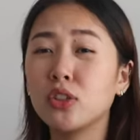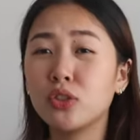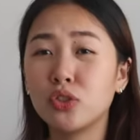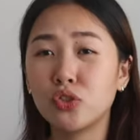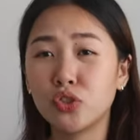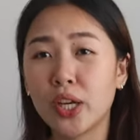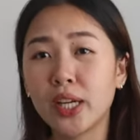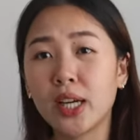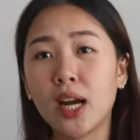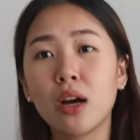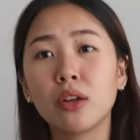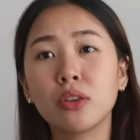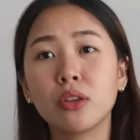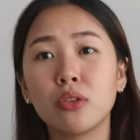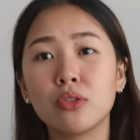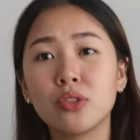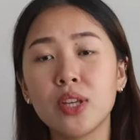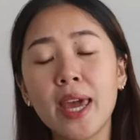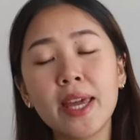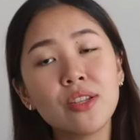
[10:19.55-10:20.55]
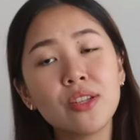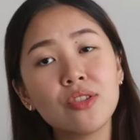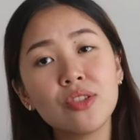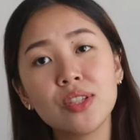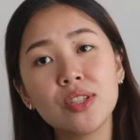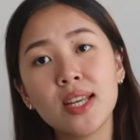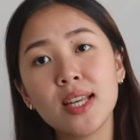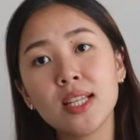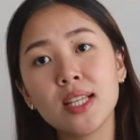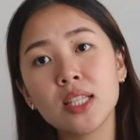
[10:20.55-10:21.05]
you check out those
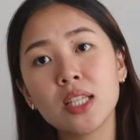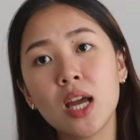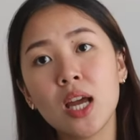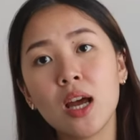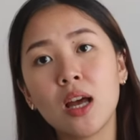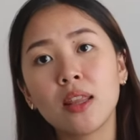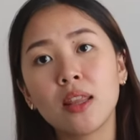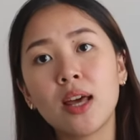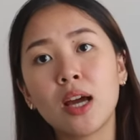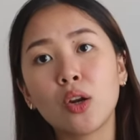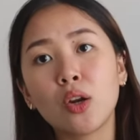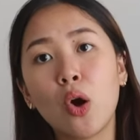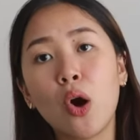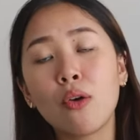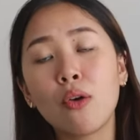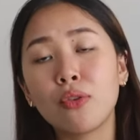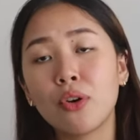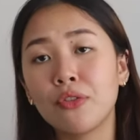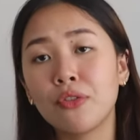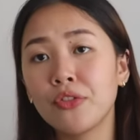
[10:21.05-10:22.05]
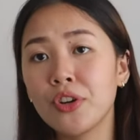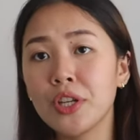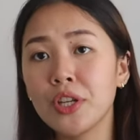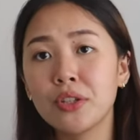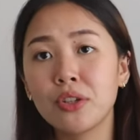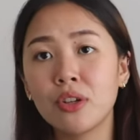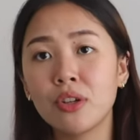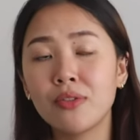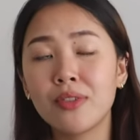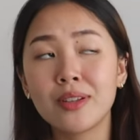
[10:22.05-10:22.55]
agencies that offer free
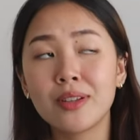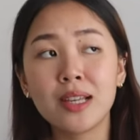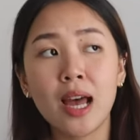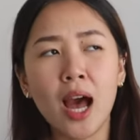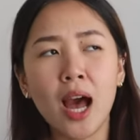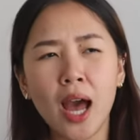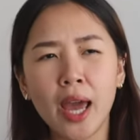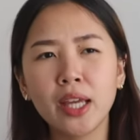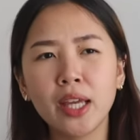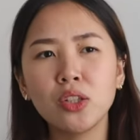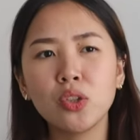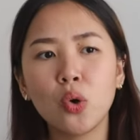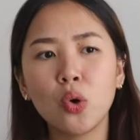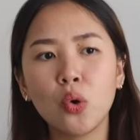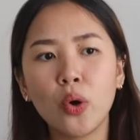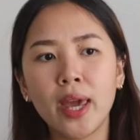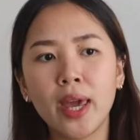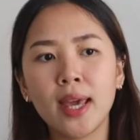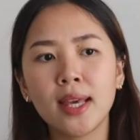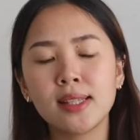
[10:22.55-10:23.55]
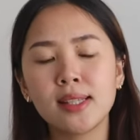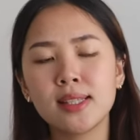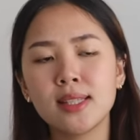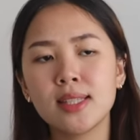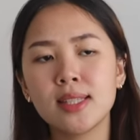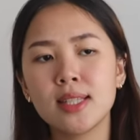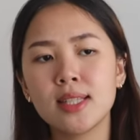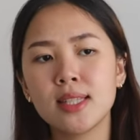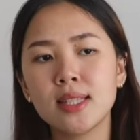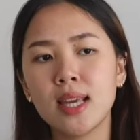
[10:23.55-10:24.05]
service. I know
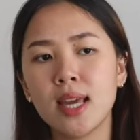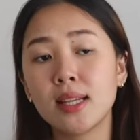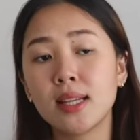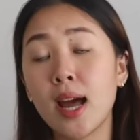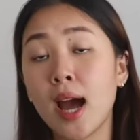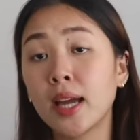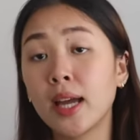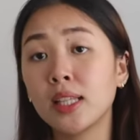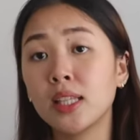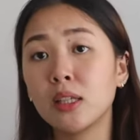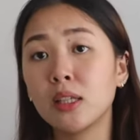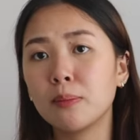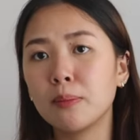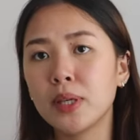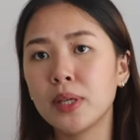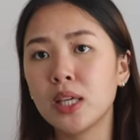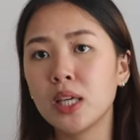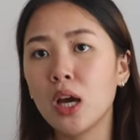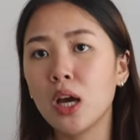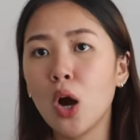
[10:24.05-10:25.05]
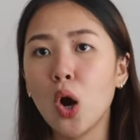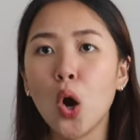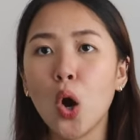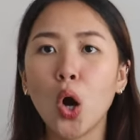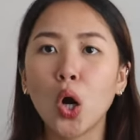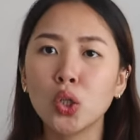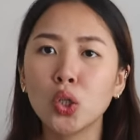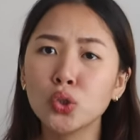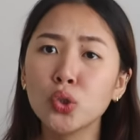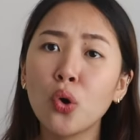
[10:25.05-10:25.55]
AECC and IDP
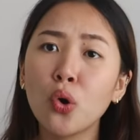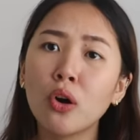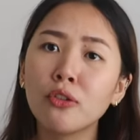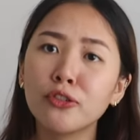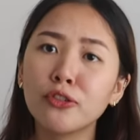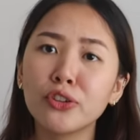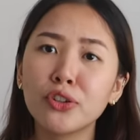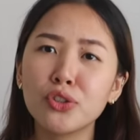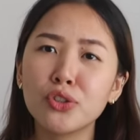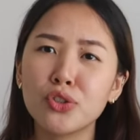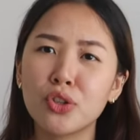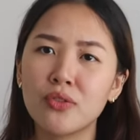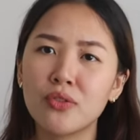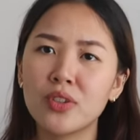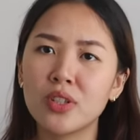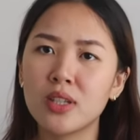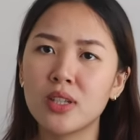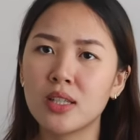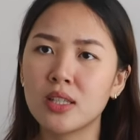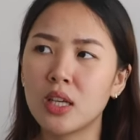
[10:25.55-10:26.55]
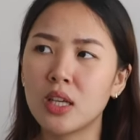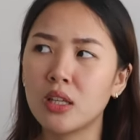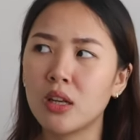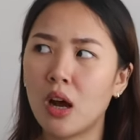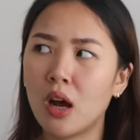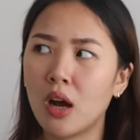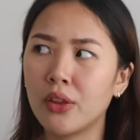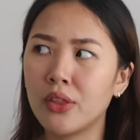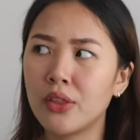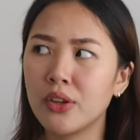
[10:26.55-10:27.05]
also offer their services
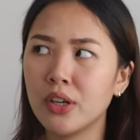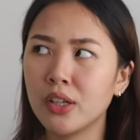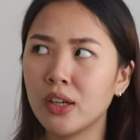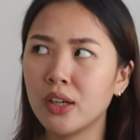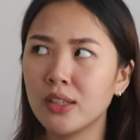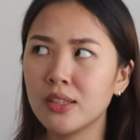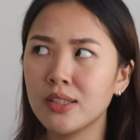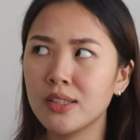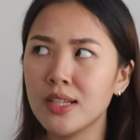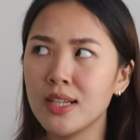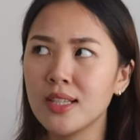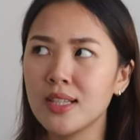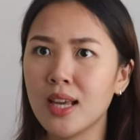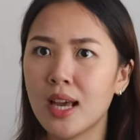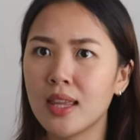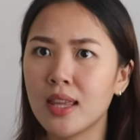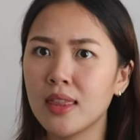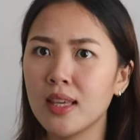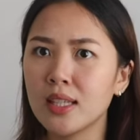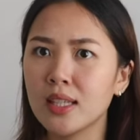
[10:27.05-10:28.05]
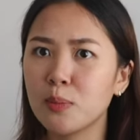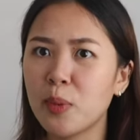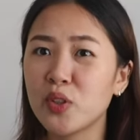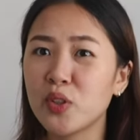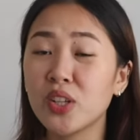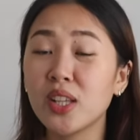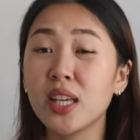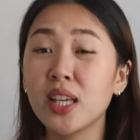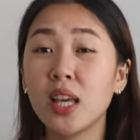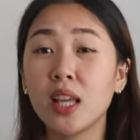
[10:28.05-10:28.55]
in other countries, I think
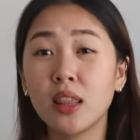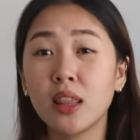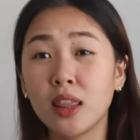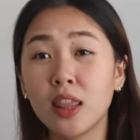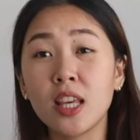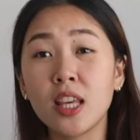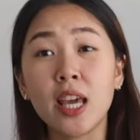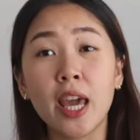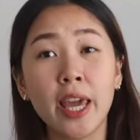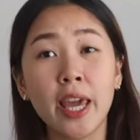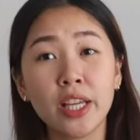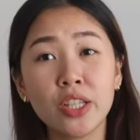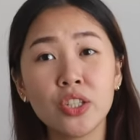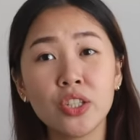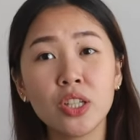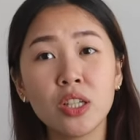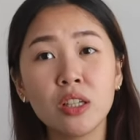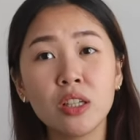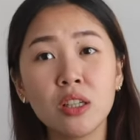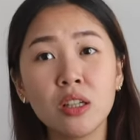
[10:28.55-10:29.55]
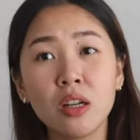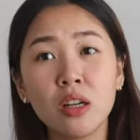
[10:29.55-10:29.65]
especially in the Asia.